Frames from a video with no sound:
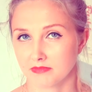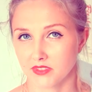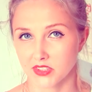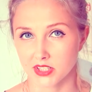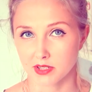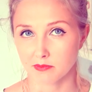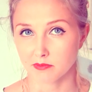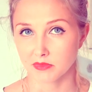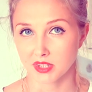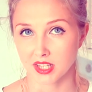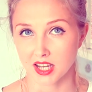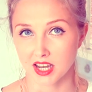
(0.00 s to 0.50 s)

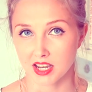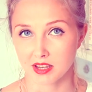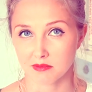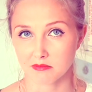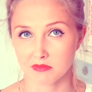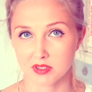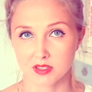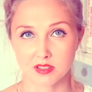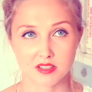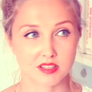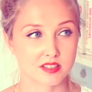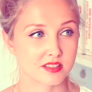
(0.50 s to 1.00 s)

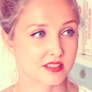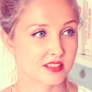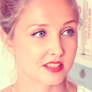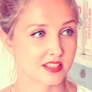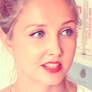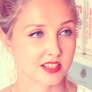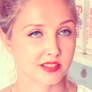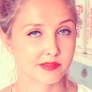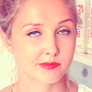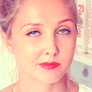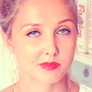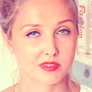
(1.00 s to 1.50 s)
sometimes it
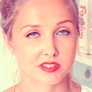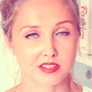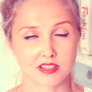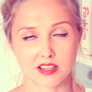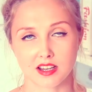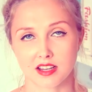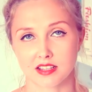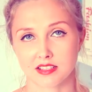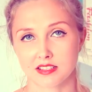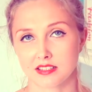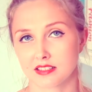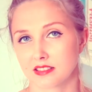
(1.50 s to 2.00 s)
seems
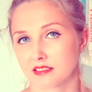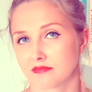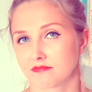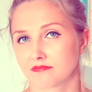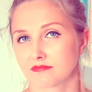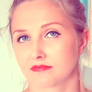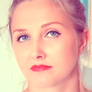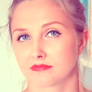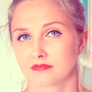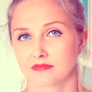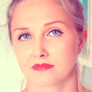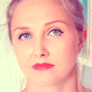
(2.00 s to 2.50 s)
that
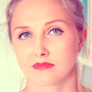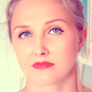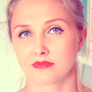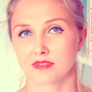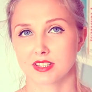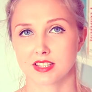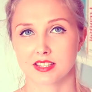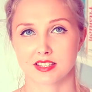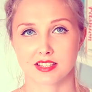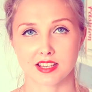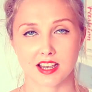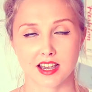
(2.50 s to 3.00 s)

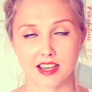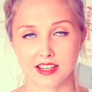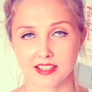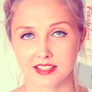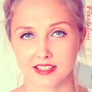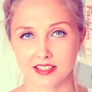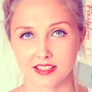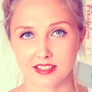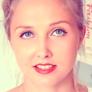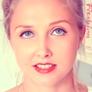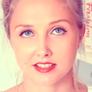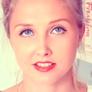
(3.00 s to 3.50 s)

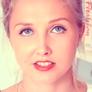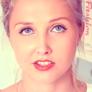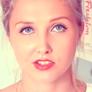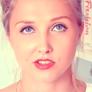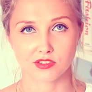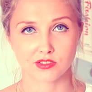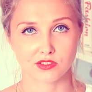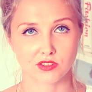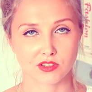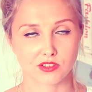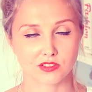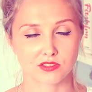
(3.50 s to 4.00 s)
sciences do
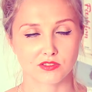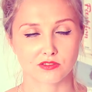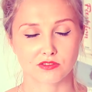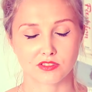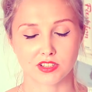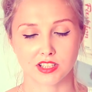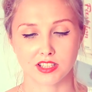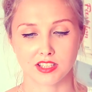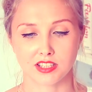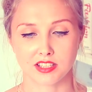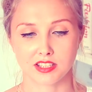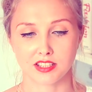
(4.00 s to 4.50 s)
not
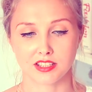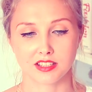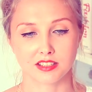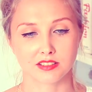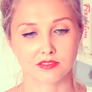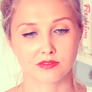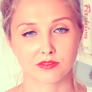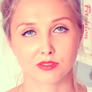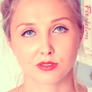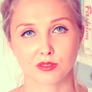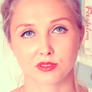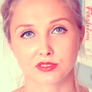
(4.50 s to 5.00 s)
really
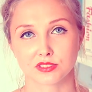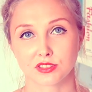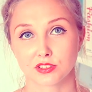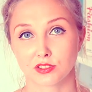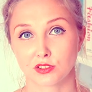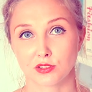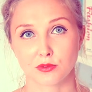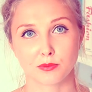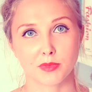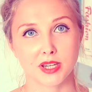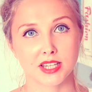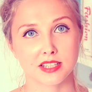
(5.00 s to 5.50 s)
influence
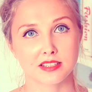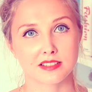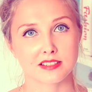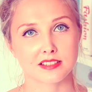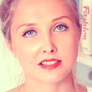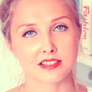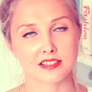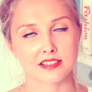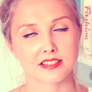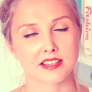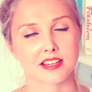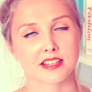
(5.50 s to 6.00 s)

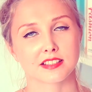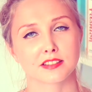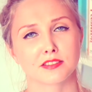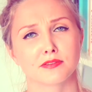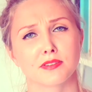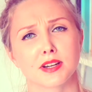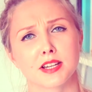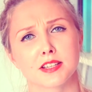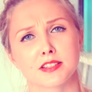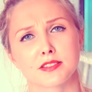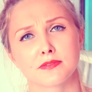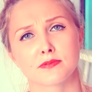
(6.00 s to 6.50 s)
humanities and
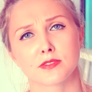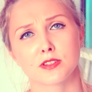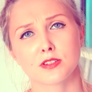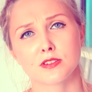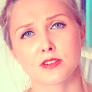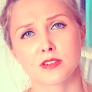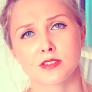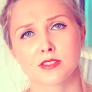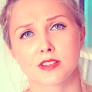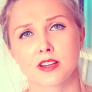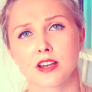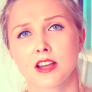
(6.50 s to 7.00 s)
vice
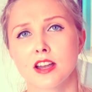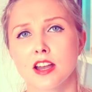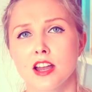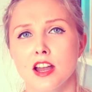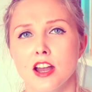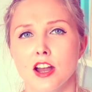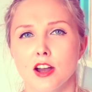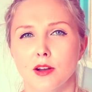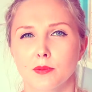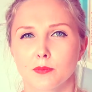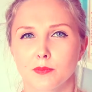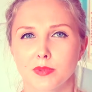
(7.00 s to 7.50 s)
versa,
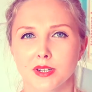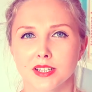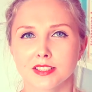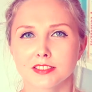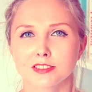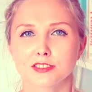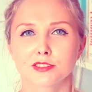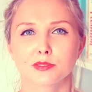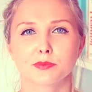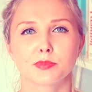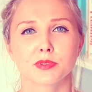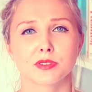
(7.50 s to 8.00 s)

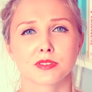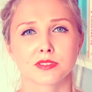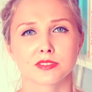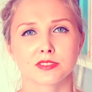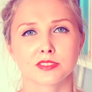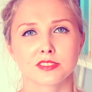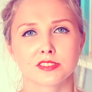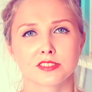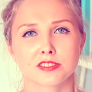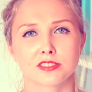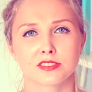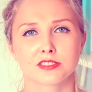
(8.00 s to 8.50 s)
but to be
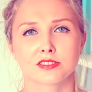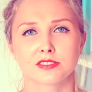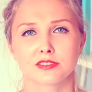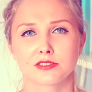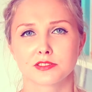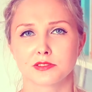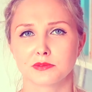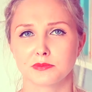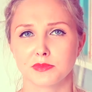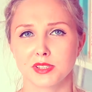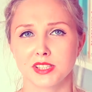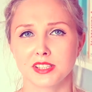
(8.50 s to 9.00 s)
honest,
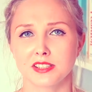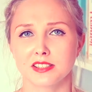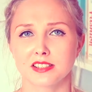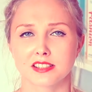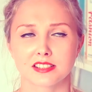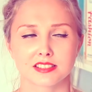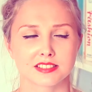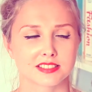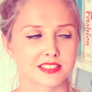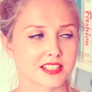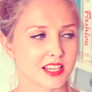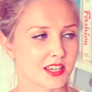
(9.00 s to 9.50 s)
to me,
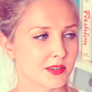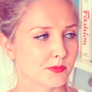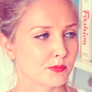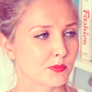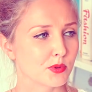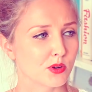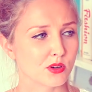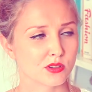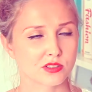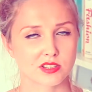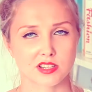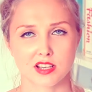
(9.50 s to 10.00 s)
they
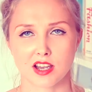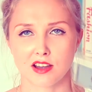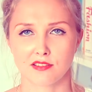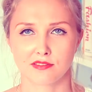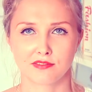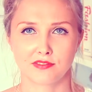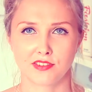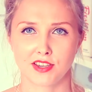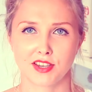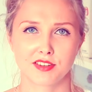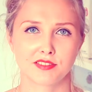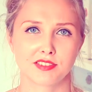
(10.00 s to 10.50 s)
both are
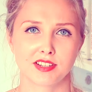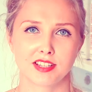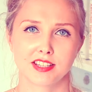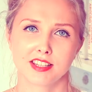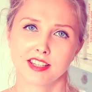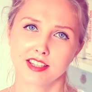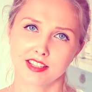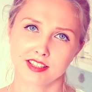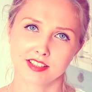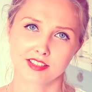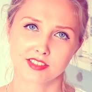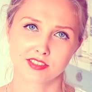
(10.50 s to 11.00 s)
very
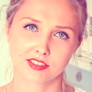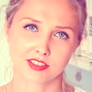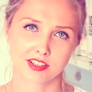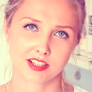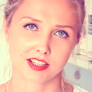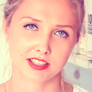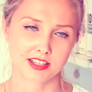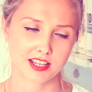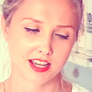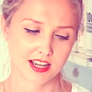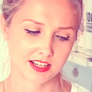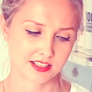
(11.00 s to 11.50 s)

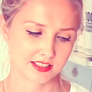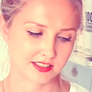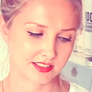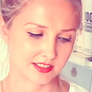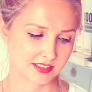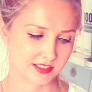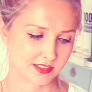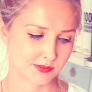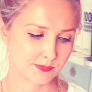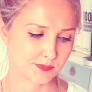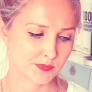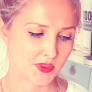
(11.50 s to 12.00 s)

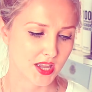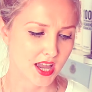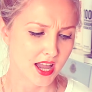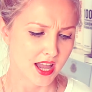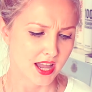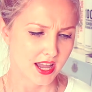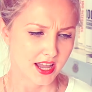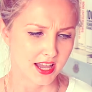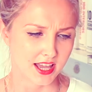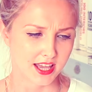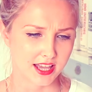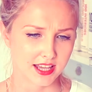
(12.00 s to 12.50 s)
interconnected.
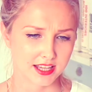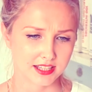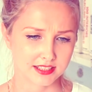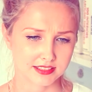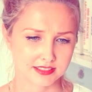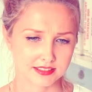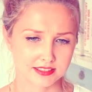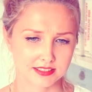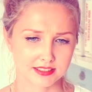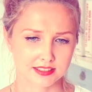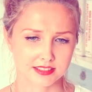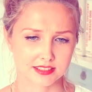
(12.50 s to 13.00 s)

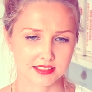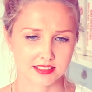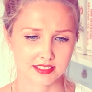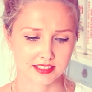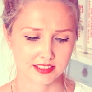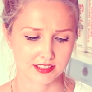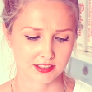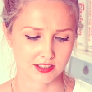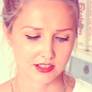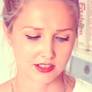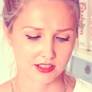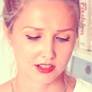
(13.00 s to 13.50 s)
And
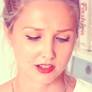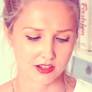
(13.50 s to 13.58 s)
uh,